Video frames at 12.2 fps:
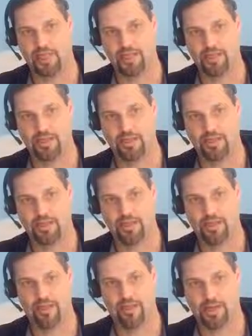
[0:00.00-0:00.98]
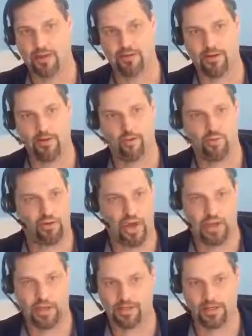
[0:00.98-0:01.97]
any carrier
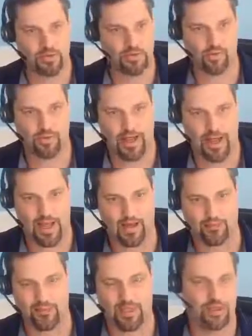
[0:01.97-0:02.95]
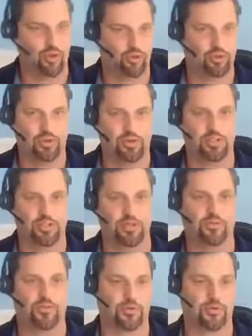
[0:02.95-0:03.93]
product that we have, and it'll pull
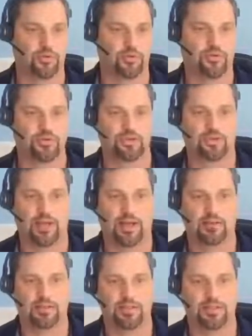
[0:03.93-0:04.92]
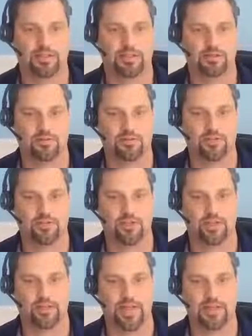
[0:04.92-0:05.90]
itself through to allow us to
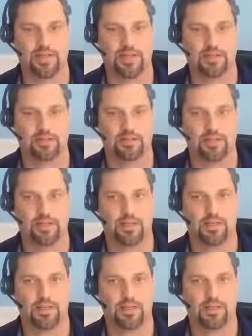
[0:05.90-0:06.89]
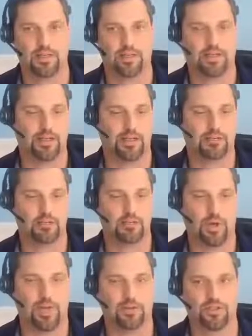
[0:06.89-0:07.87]
show that data in here as
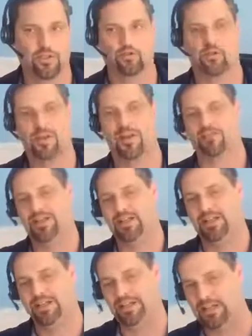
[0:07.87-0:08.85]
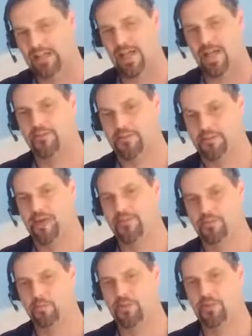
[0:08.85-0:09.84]
well. So we have a lot of
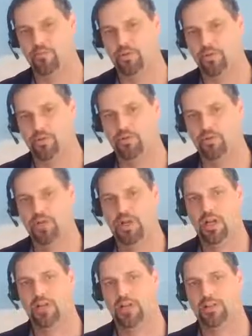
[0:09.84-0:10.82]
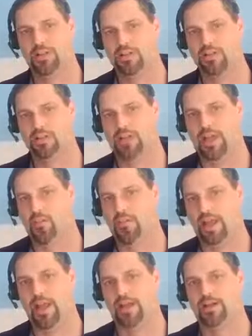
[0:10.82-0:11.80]
stuff that we can pull, and this is just how
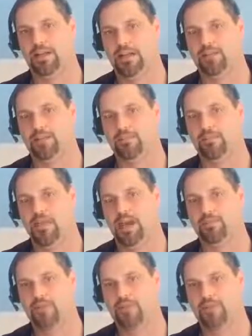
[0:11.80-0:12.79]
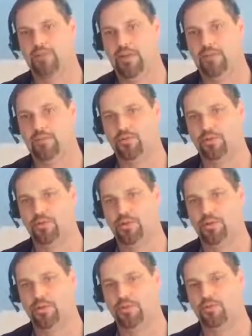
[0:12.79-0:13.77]
we analyze some of the options available
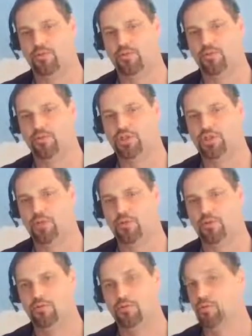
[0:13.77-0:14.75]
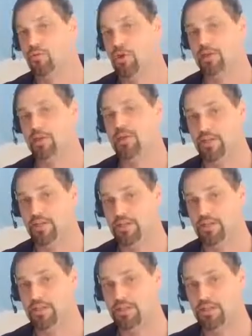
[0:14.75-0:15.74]
to show some
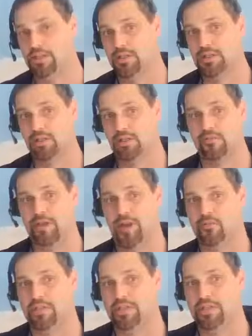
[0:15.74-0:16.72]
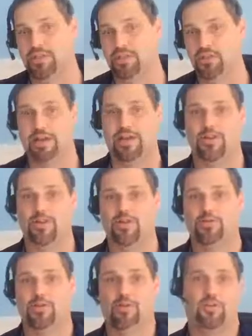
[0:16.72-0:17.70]
recommendations of how we see. So now that
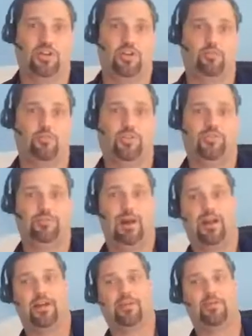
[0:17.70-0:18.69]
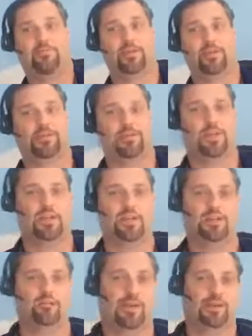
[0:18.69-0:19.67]
you know a little bit about how this works,
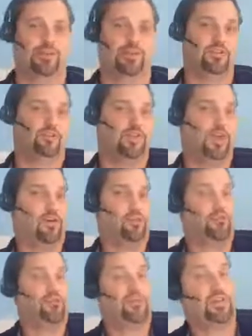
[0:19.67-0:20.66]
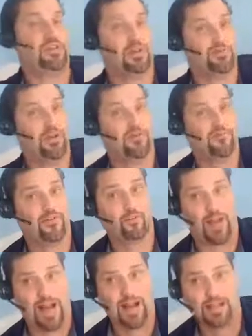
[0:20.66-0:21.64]
maybe you can help feed some info
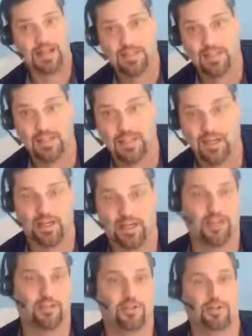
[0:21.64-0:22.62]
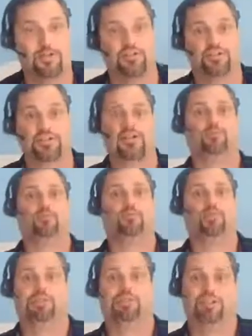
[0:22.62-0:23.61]
back, and you'll understand
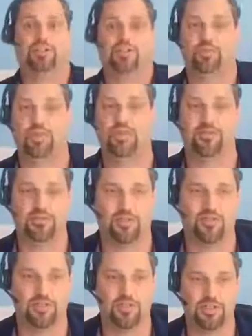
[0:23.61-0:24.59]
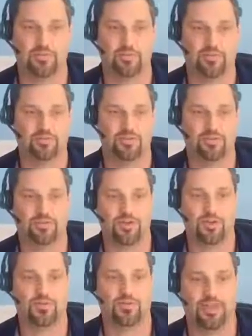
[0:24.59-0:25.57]
when we send these PDFs over to you. You'll
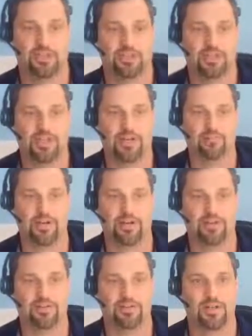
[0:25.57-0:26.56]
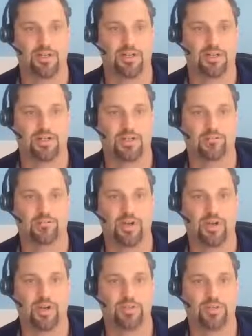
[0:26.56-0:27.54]
hopefully understand better of
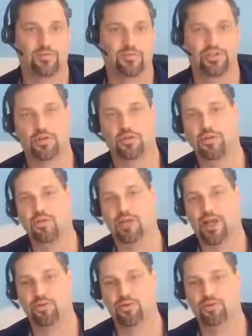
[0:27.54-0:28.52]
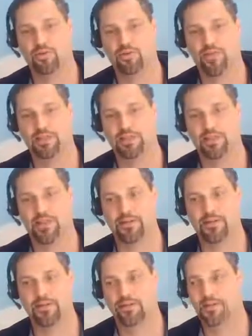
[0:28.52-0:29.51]
what it is that we're showing you and how we pulled that
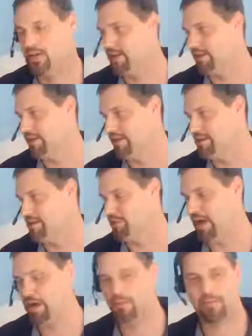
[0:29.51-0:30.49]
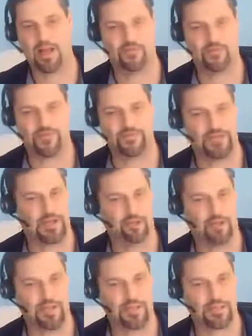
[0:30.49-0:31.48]
together. That's about my
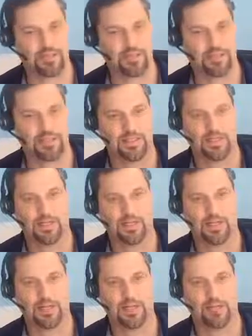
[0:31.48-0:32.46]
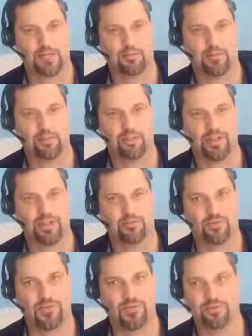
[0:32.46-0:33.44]
15 minutes. I'm hoping
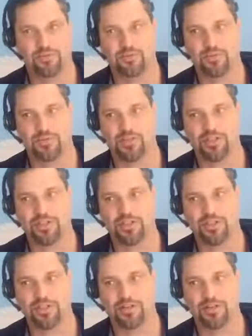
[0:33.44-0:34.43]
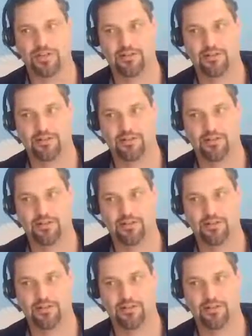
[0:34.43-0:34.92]
that we have some questions here.